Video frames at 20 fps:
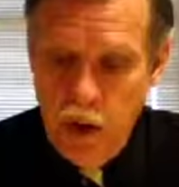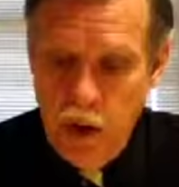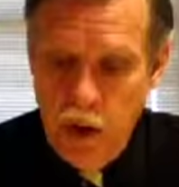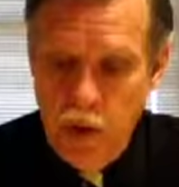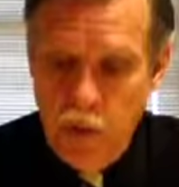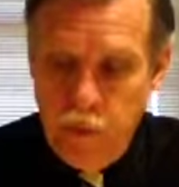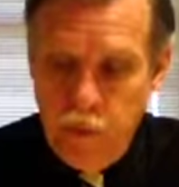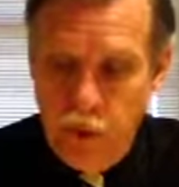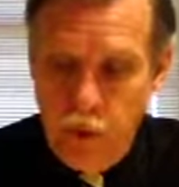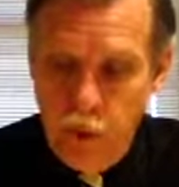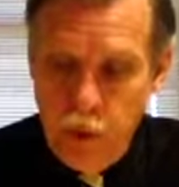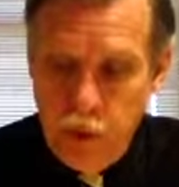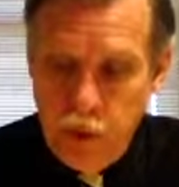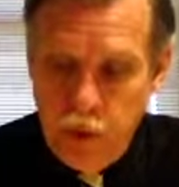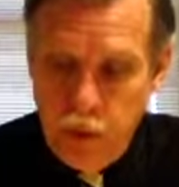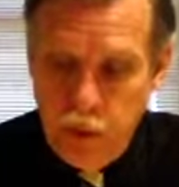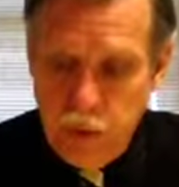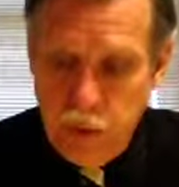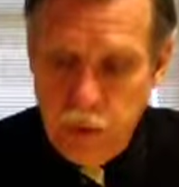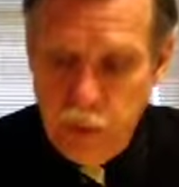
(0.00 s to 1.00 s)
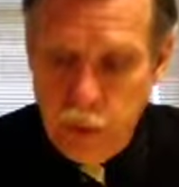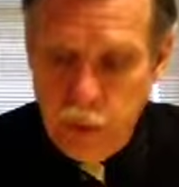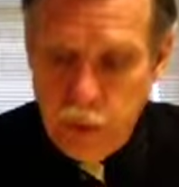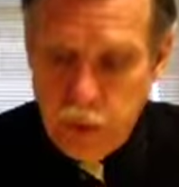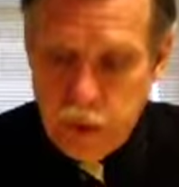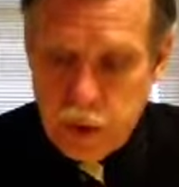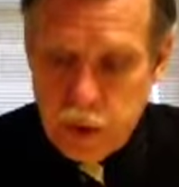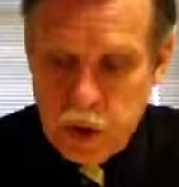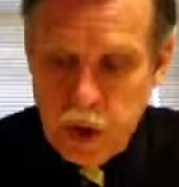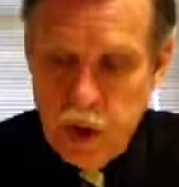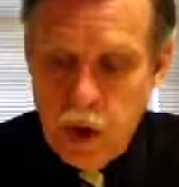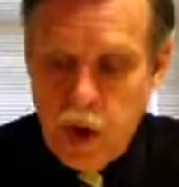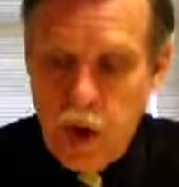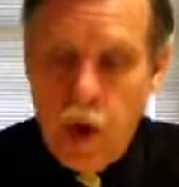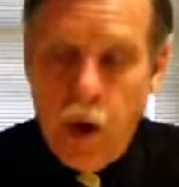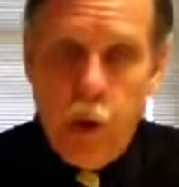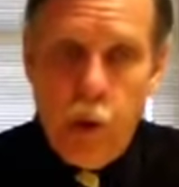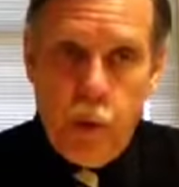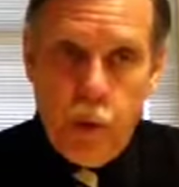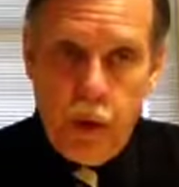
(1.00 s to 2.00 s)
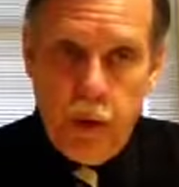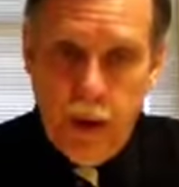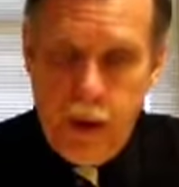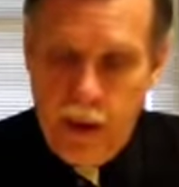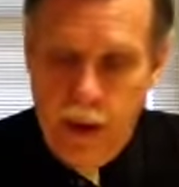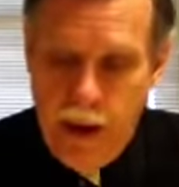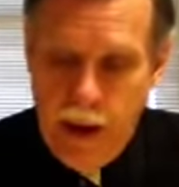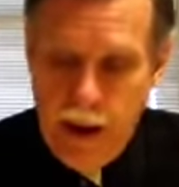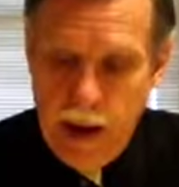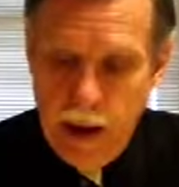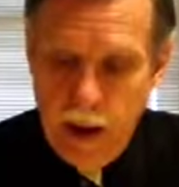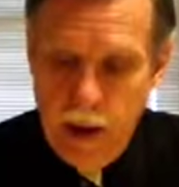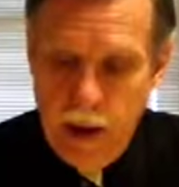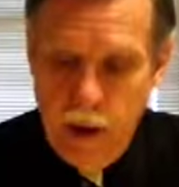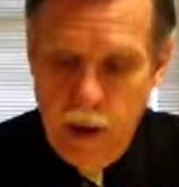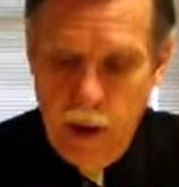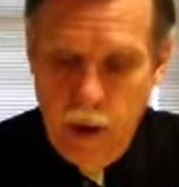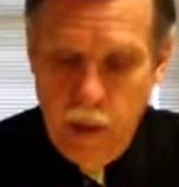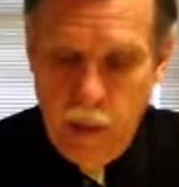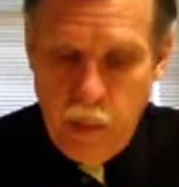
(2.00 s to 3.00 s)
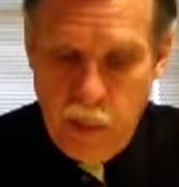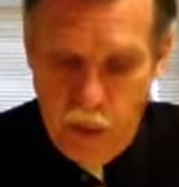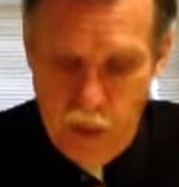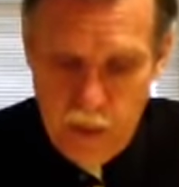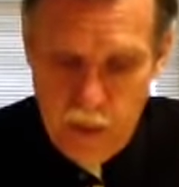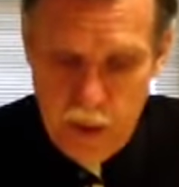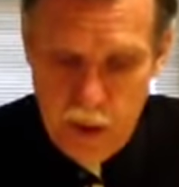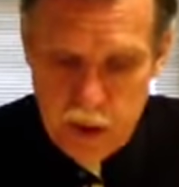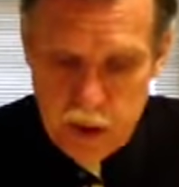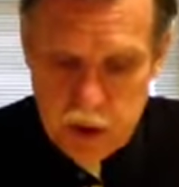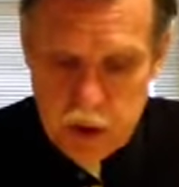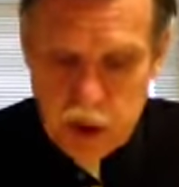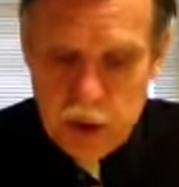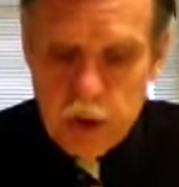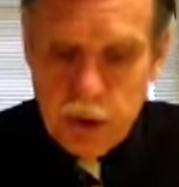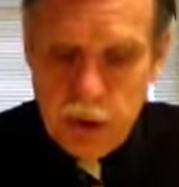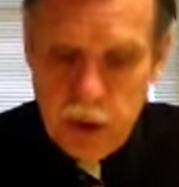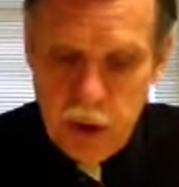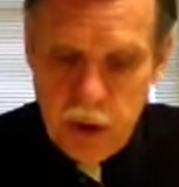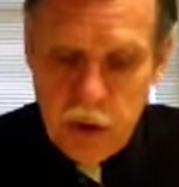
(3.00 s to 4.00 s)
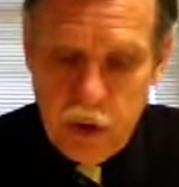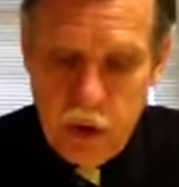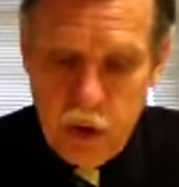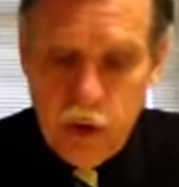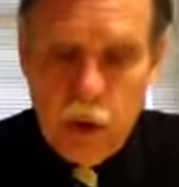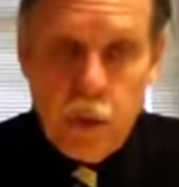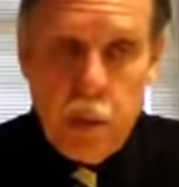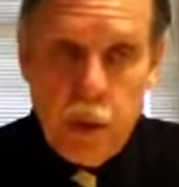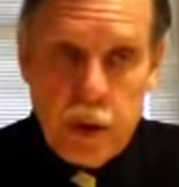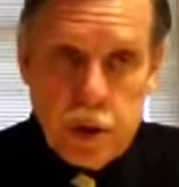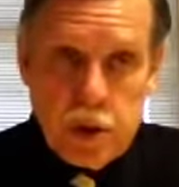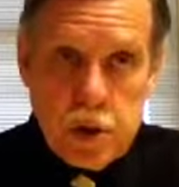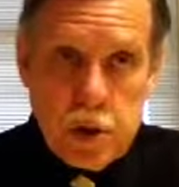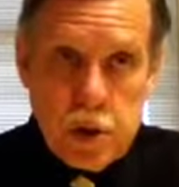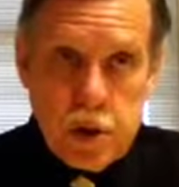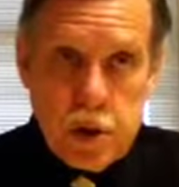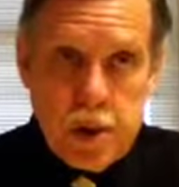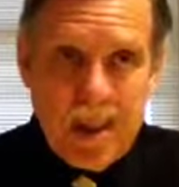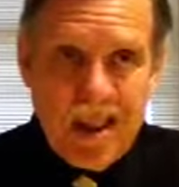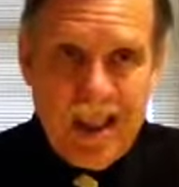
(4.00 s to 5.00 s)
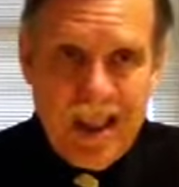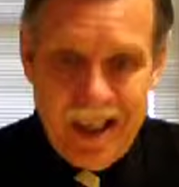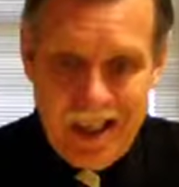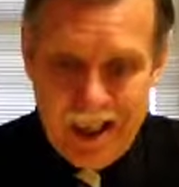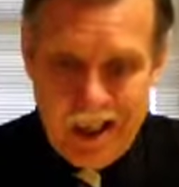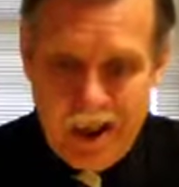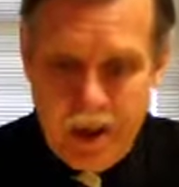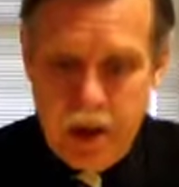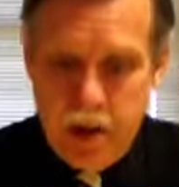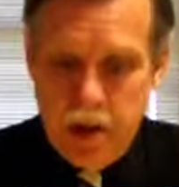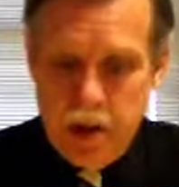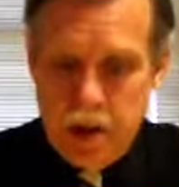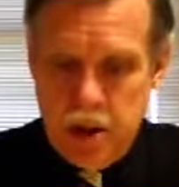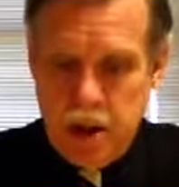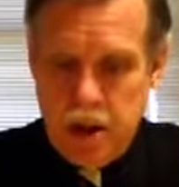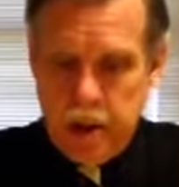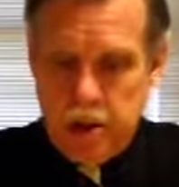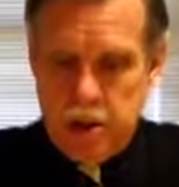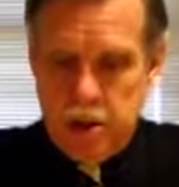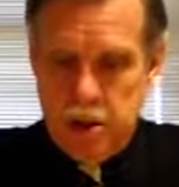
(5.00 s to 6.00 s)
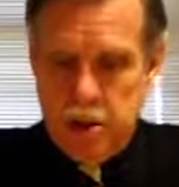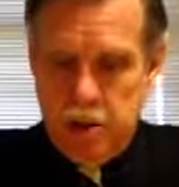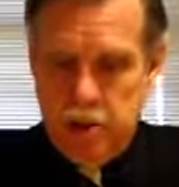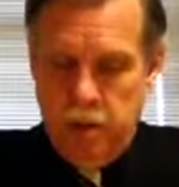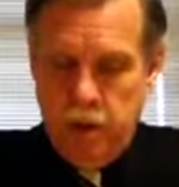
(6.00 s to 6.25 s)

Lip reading: folded their doors or were denied permits to continue business in the state of Texas.